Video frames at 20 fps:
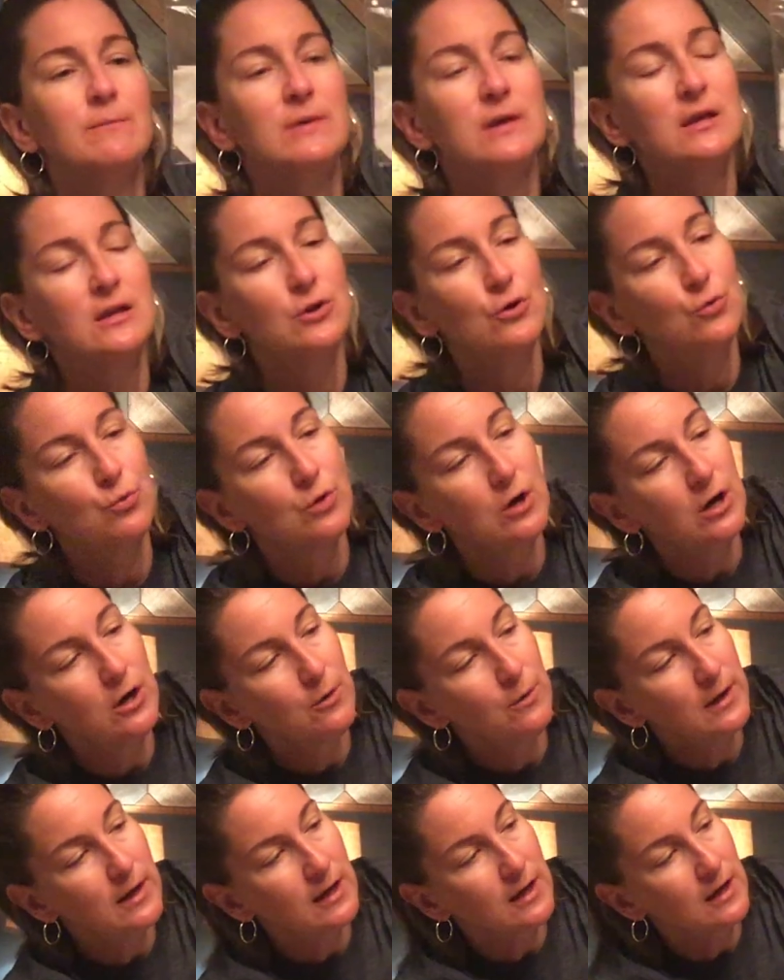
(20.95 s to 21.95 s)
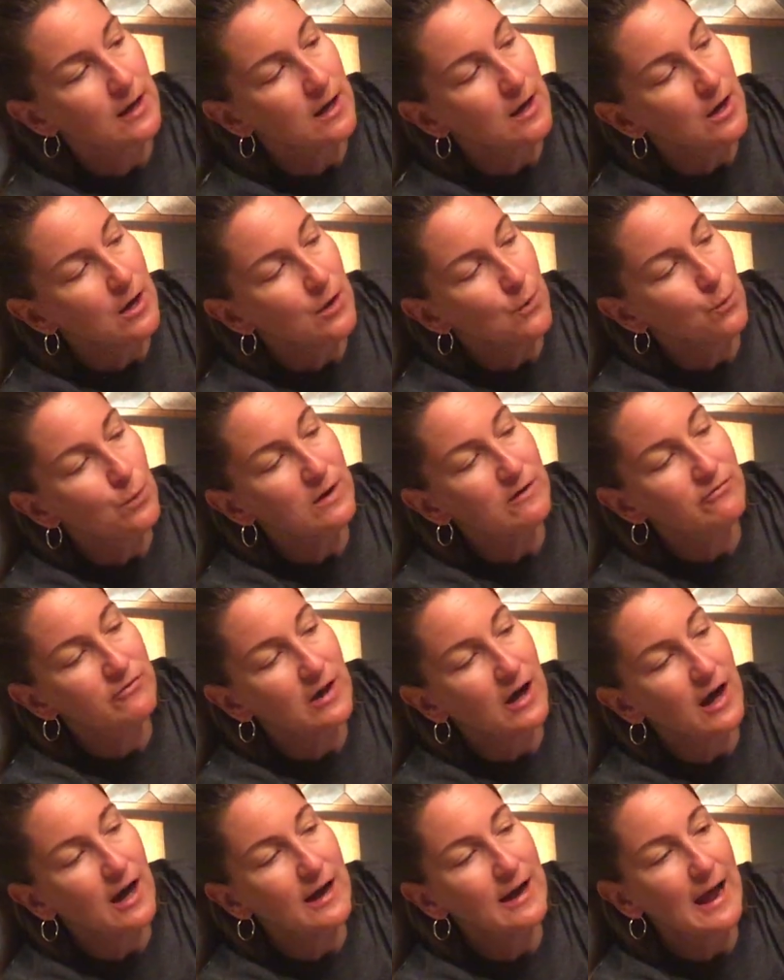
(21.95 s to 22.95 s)
been growing. We've
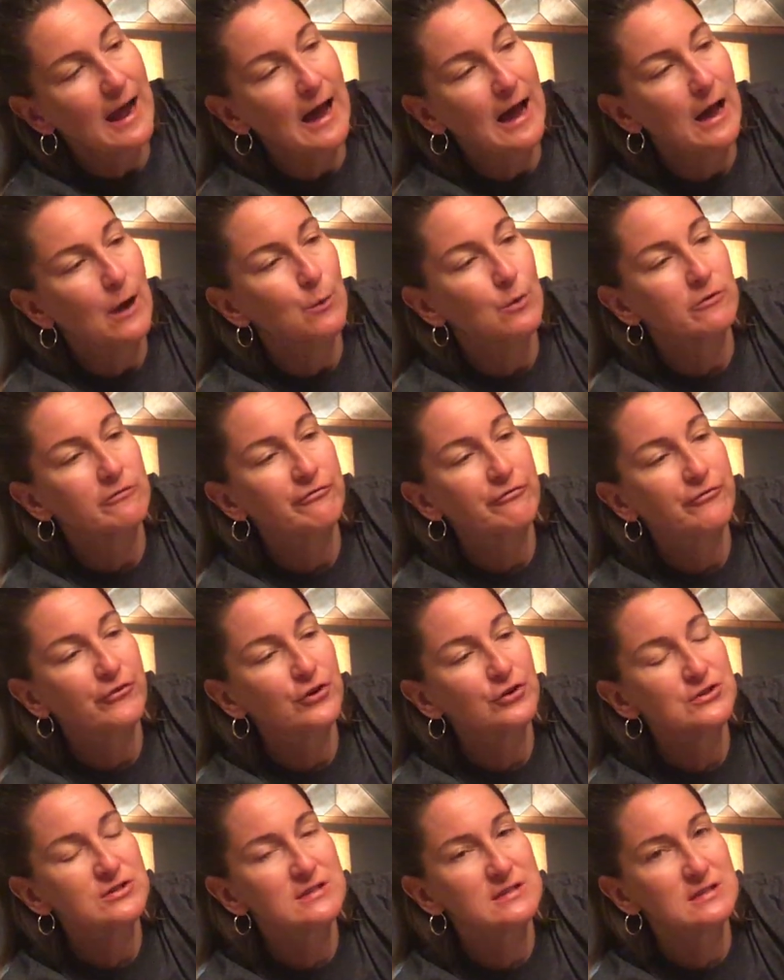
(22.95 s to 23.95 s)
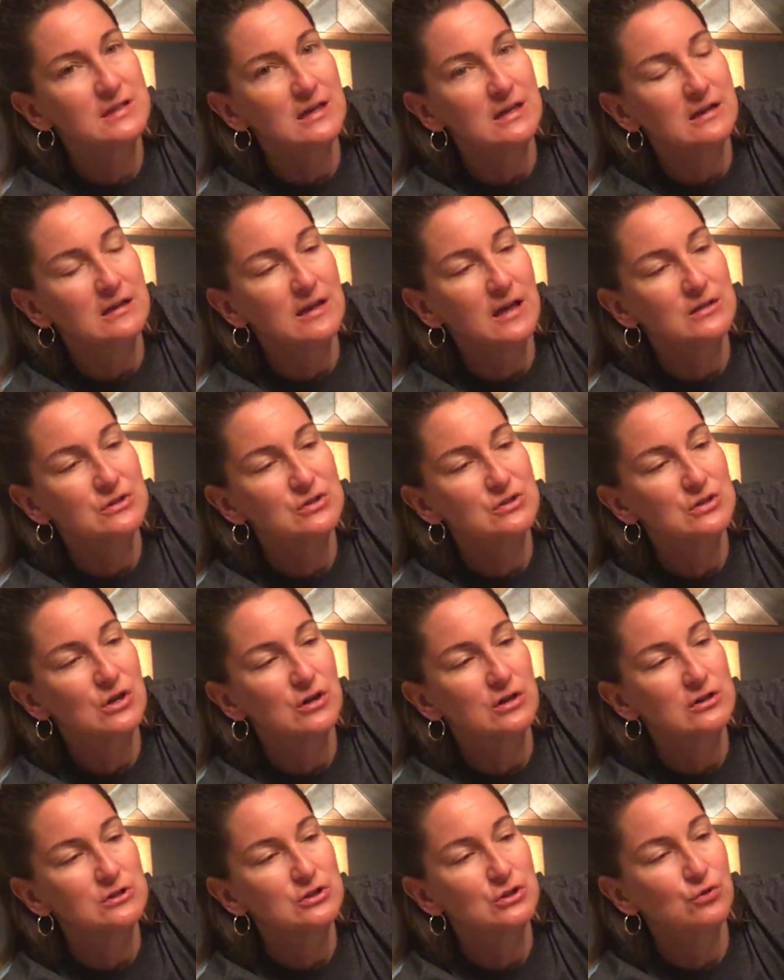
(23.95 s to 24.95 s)
got our first seed that
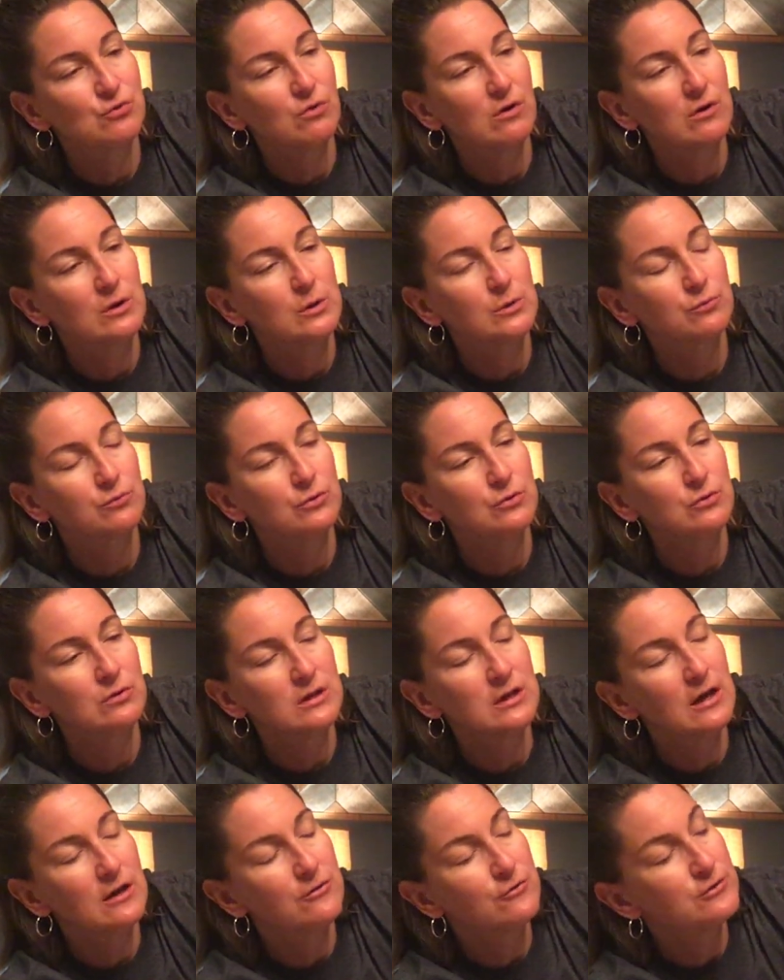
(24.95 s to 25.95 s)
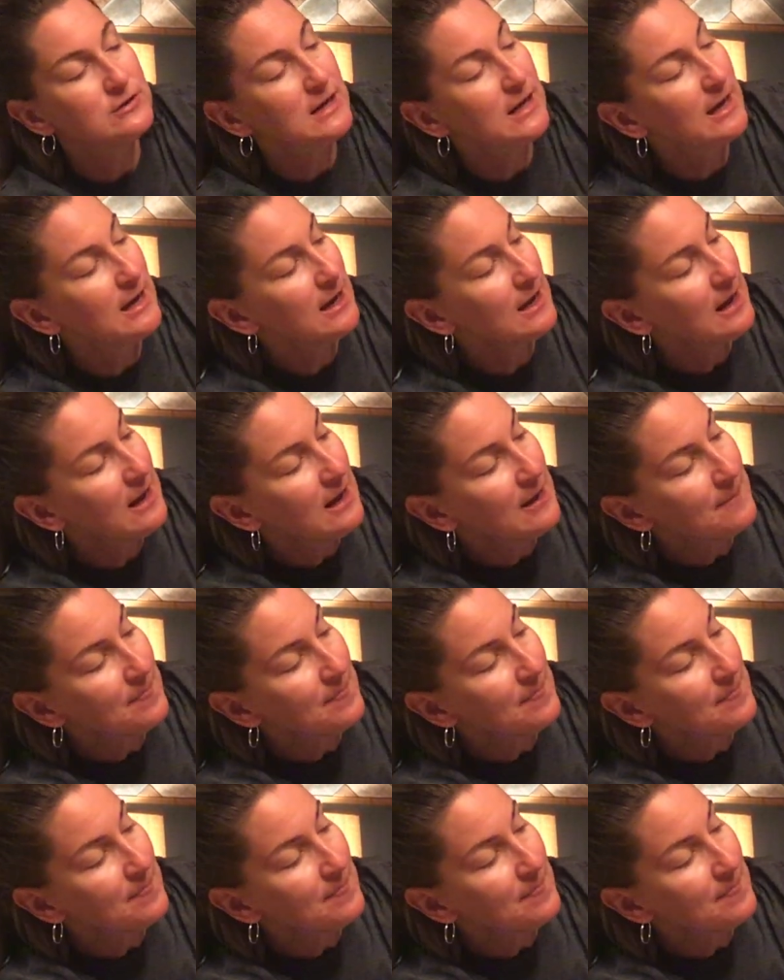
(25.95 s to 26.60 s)
started to grow a root the other day.